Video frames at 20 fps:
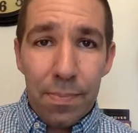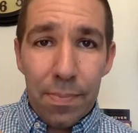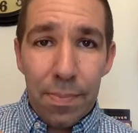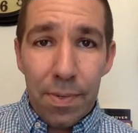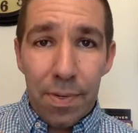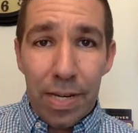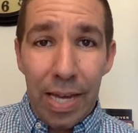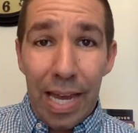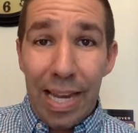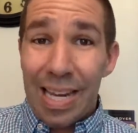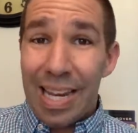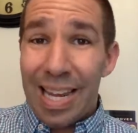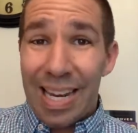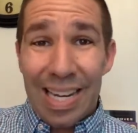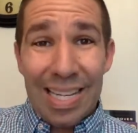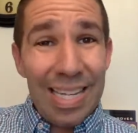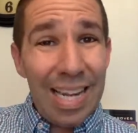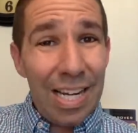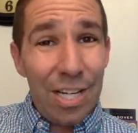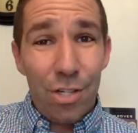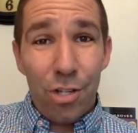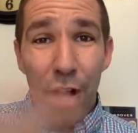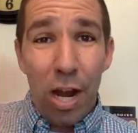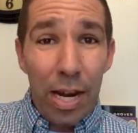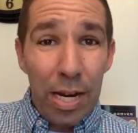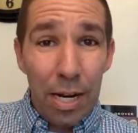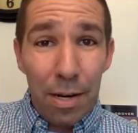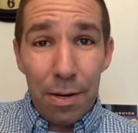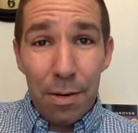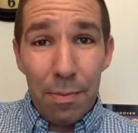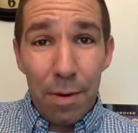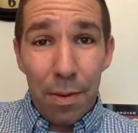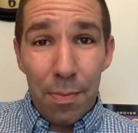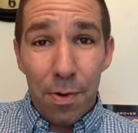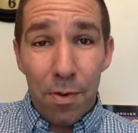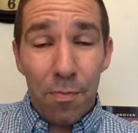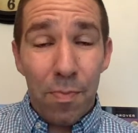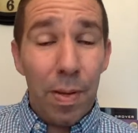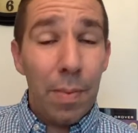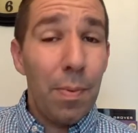Okay, again, that's not a giant
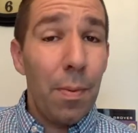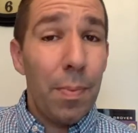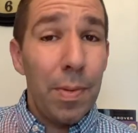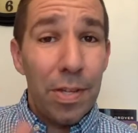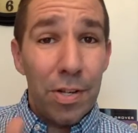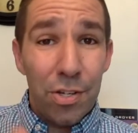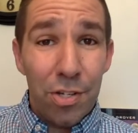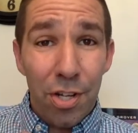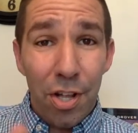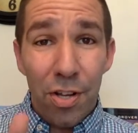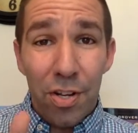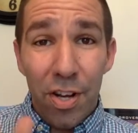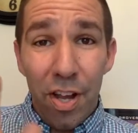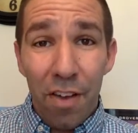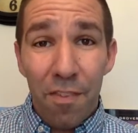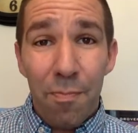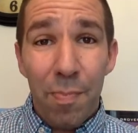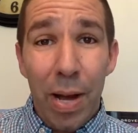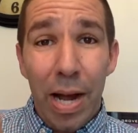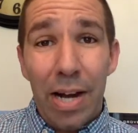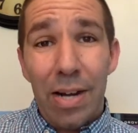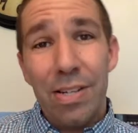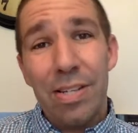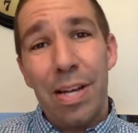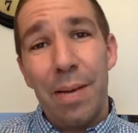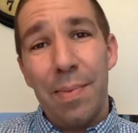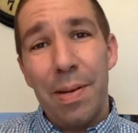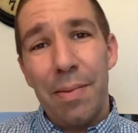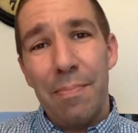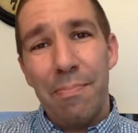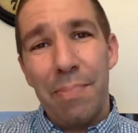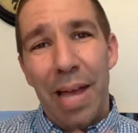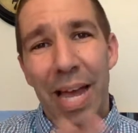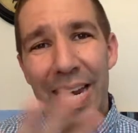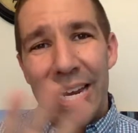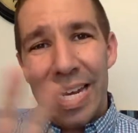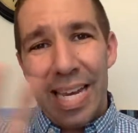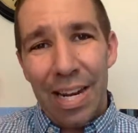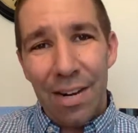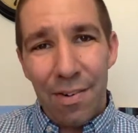number of people, but there's still enough buyers coming
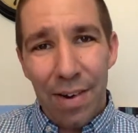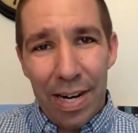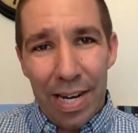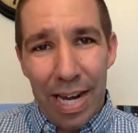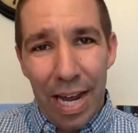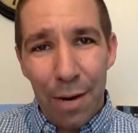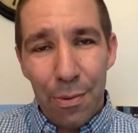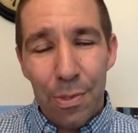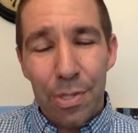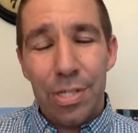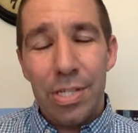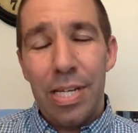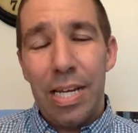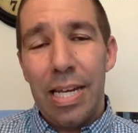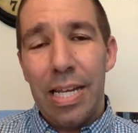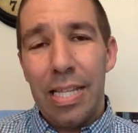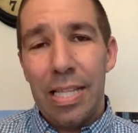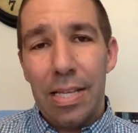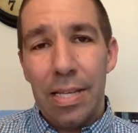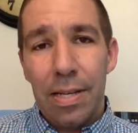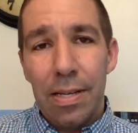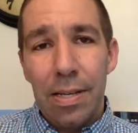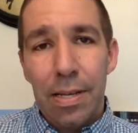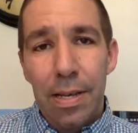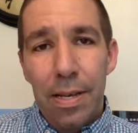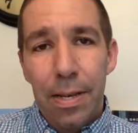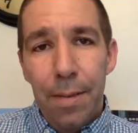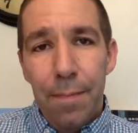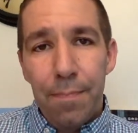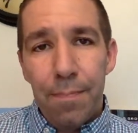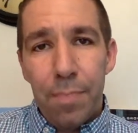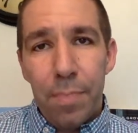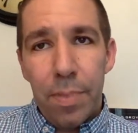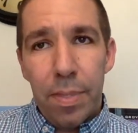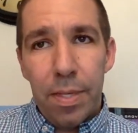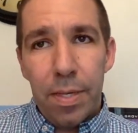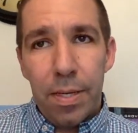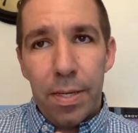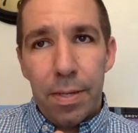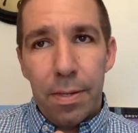back in right now. We're seeing
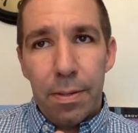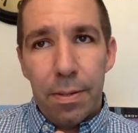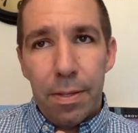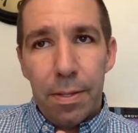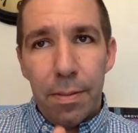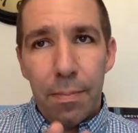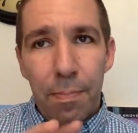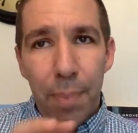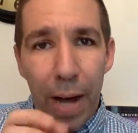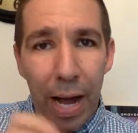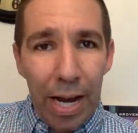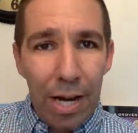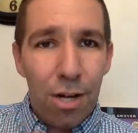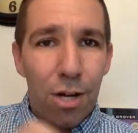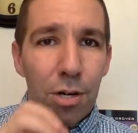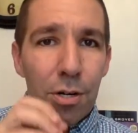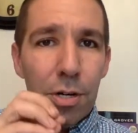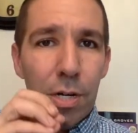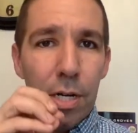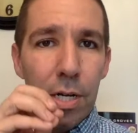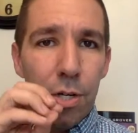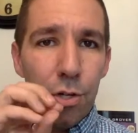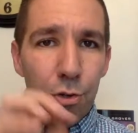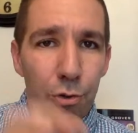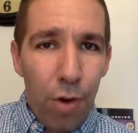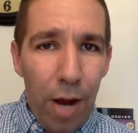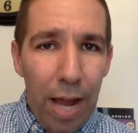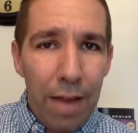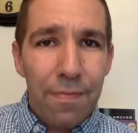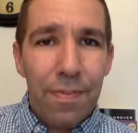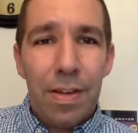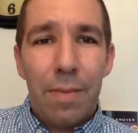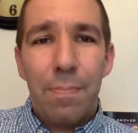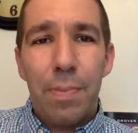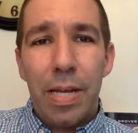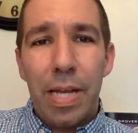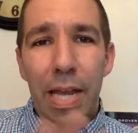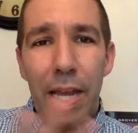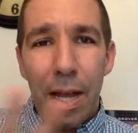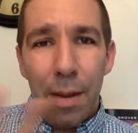the buyer traffic
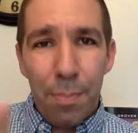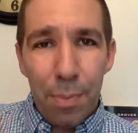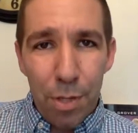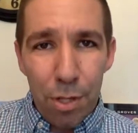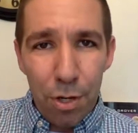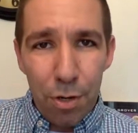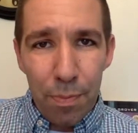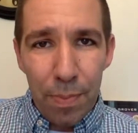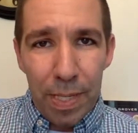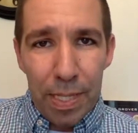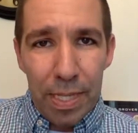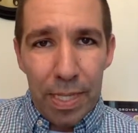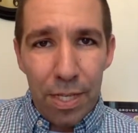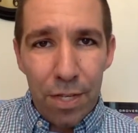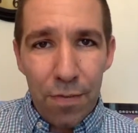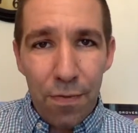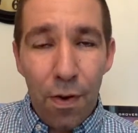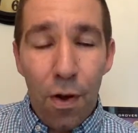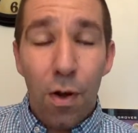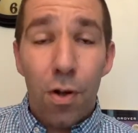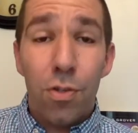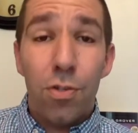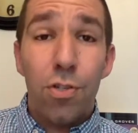picking up a little bit this fall.